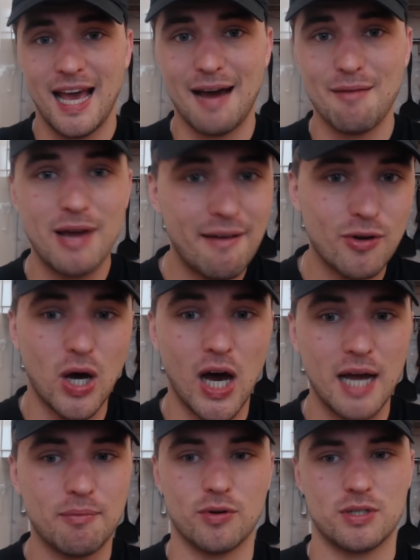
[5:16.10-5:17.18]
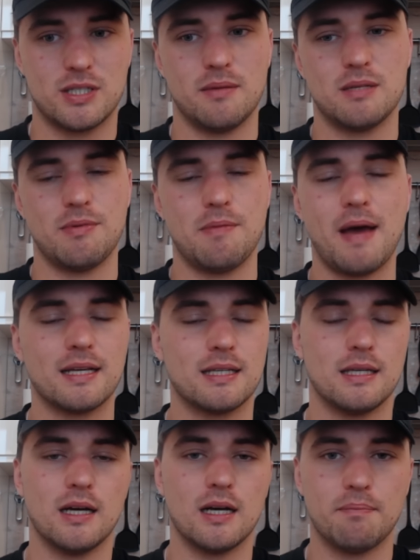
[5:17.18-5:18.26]
and we haven't got Ibrox to, to be
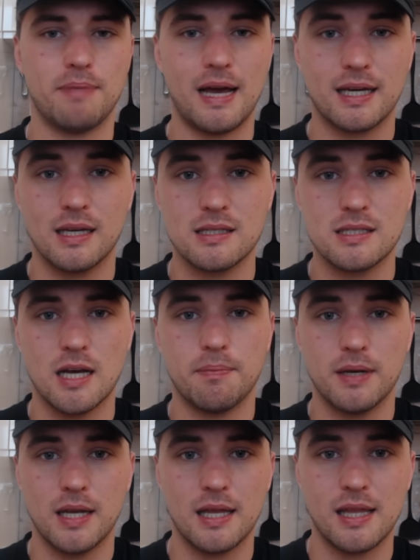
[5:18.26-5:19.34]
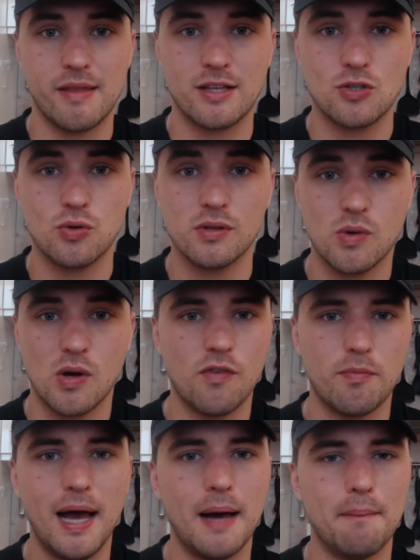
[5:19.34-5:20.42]
backing, uh, backing us up and, and, and that
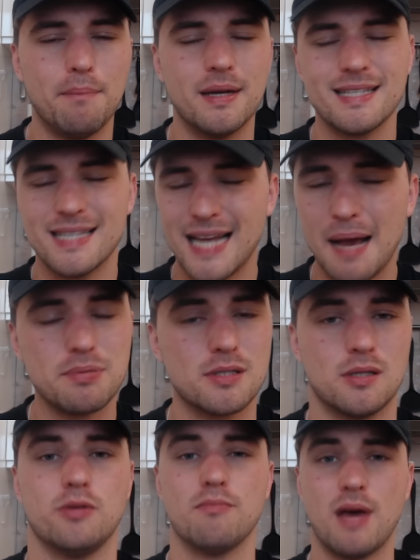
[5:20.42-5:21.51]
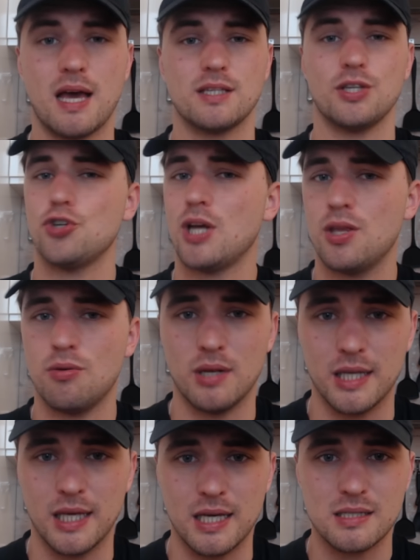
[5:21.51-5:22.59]
twelfth man. But it's an absolute mess. It
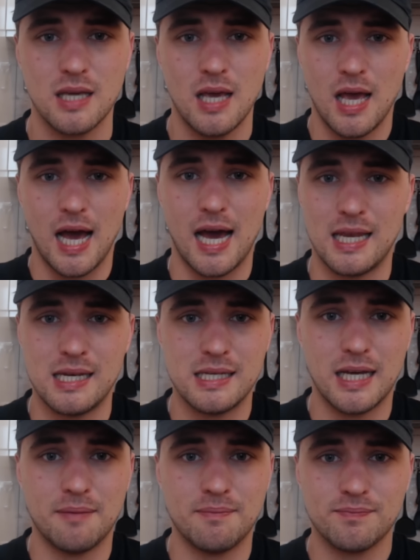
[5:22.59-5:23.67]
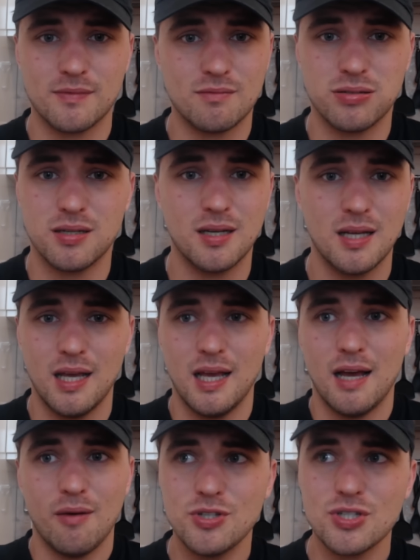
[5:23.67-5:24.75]
genuinely is. And um,
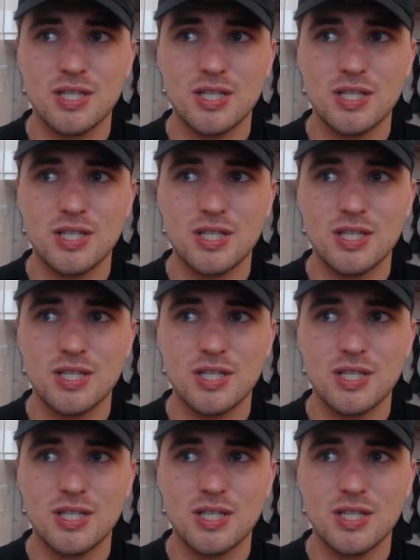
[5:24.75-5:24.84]
we just